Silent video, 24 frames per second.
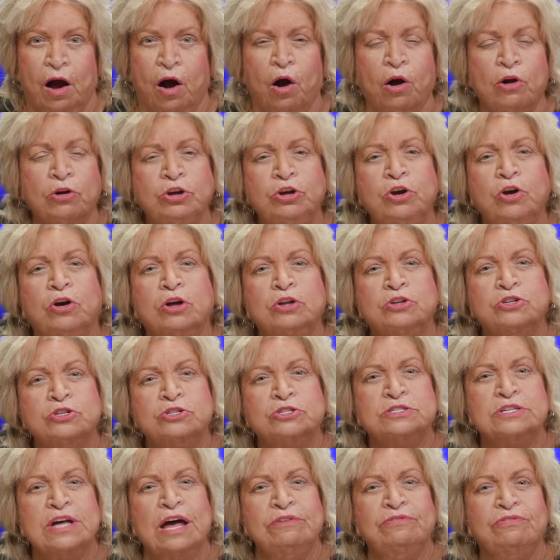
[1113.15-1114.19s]
Or you could
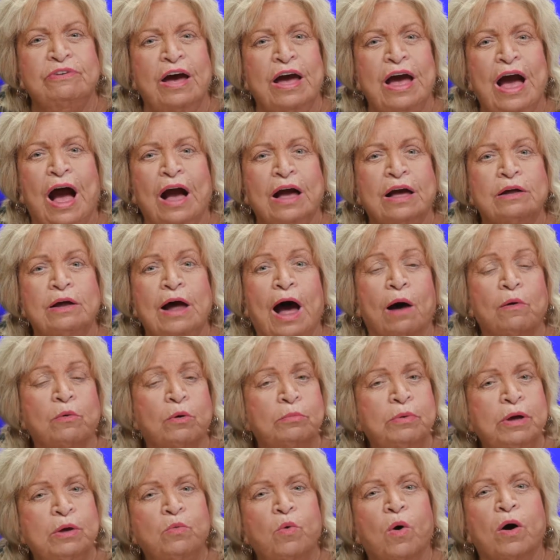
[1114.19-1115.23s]
just say, Faye, I
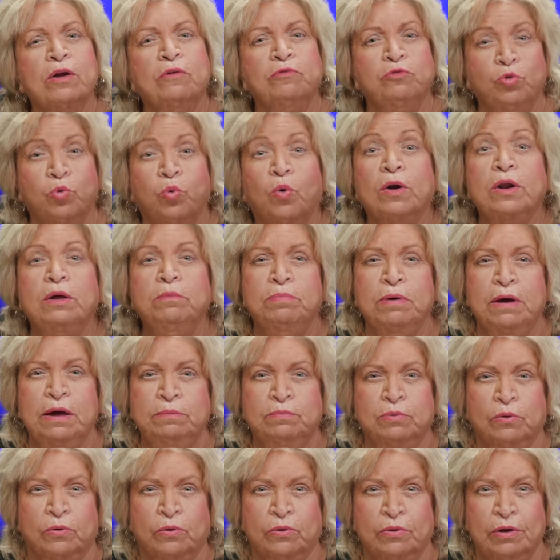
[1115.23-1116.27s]
want to be one of 20
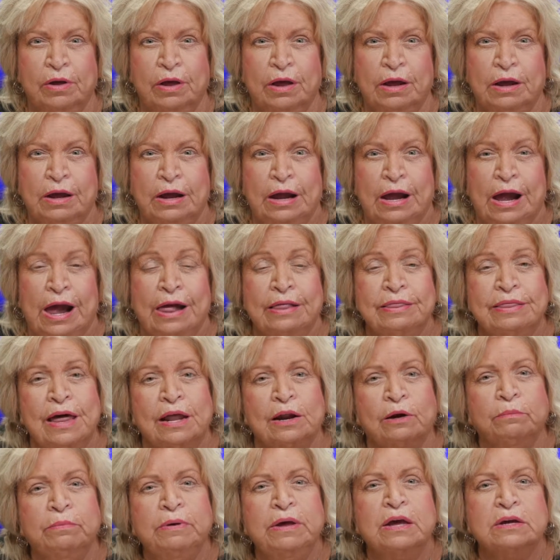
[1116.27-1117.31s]
people
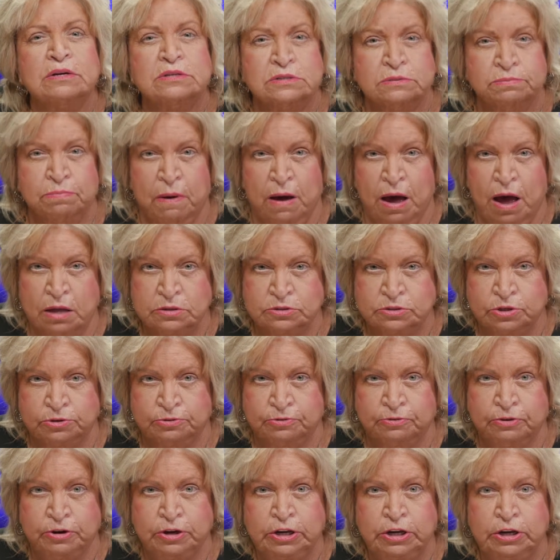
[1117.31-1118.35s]
that'll be a sponsor
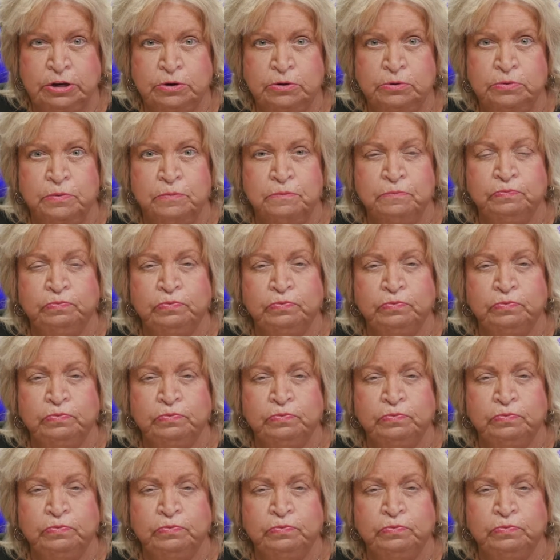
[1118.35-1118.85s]
for you